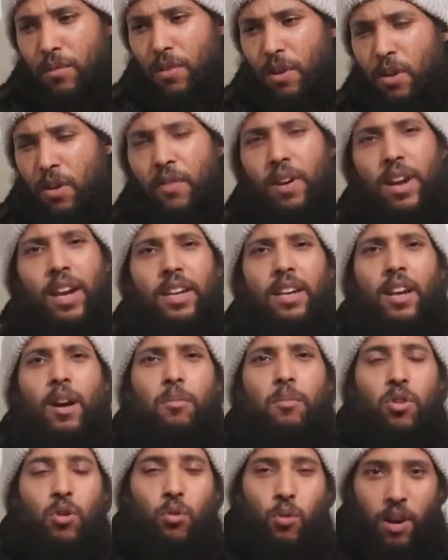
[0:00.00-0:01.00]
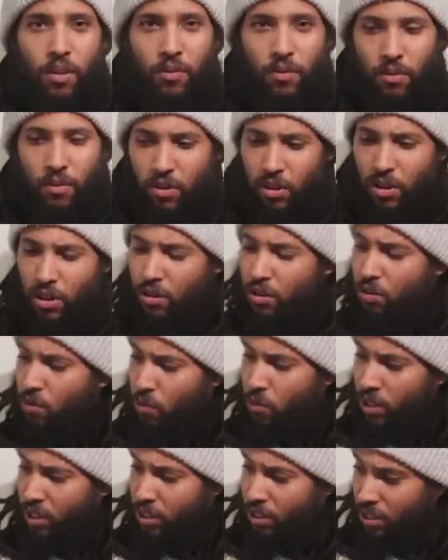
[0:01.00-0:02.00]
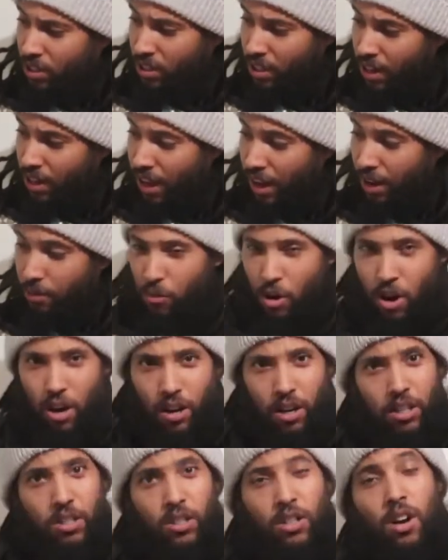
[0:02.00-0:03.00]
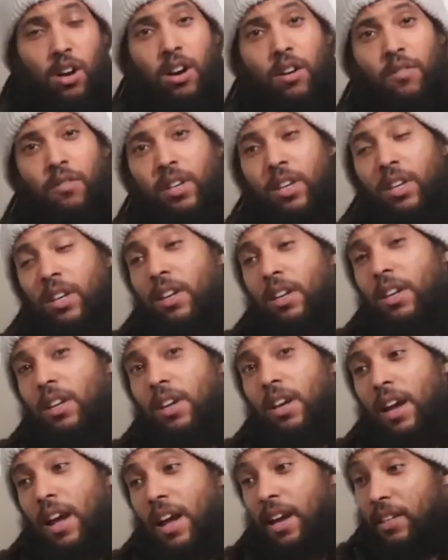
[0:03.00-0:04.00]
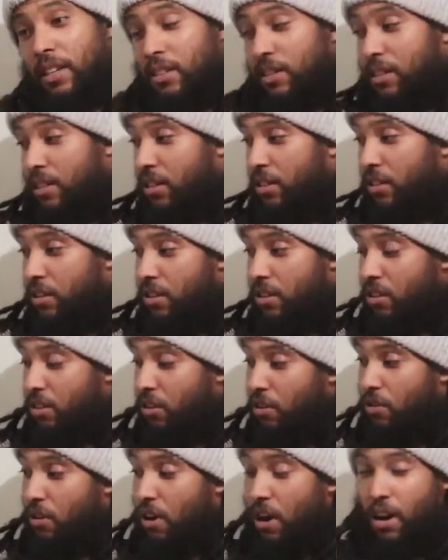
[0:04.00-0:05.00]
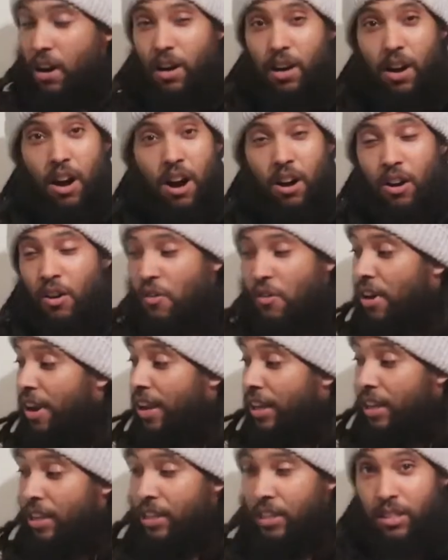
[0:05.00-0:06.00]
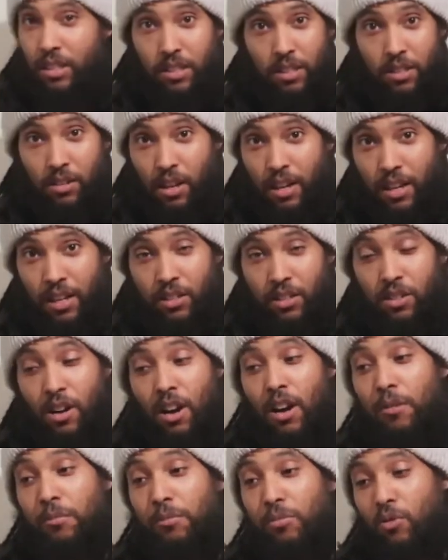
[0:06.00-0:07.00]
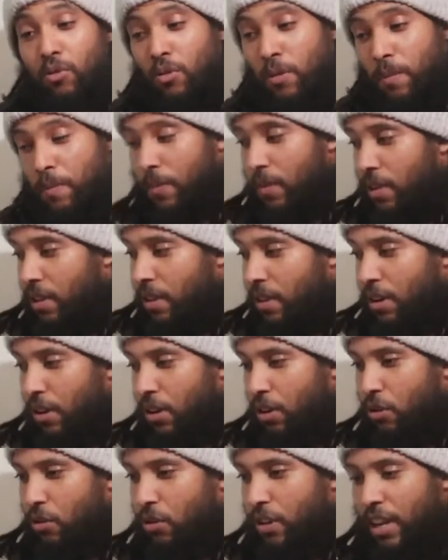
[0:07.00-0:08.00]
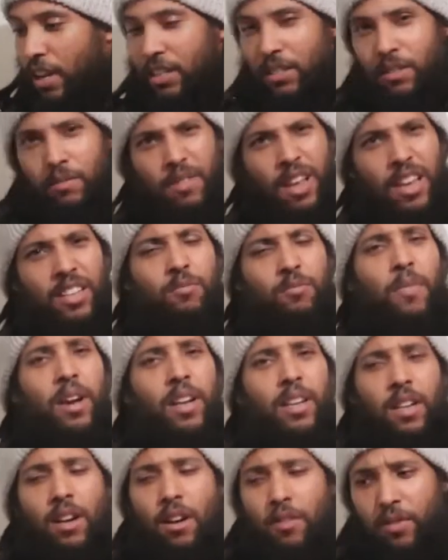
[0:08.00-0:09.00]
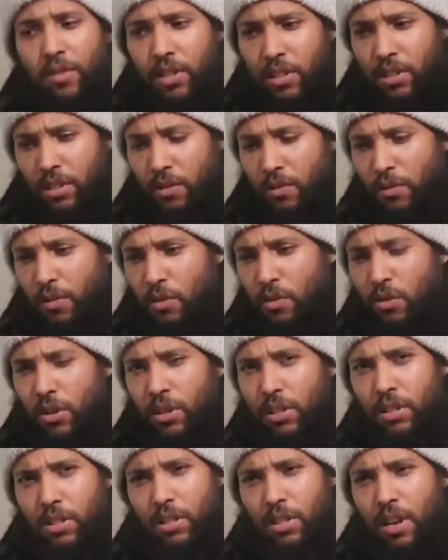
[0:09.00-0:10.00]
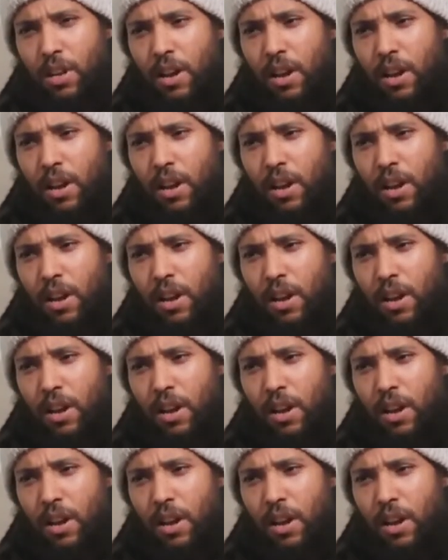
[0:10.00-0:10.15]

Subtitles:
of AWF, we select Marcus Garvey as our greatest example. There's many others, of course.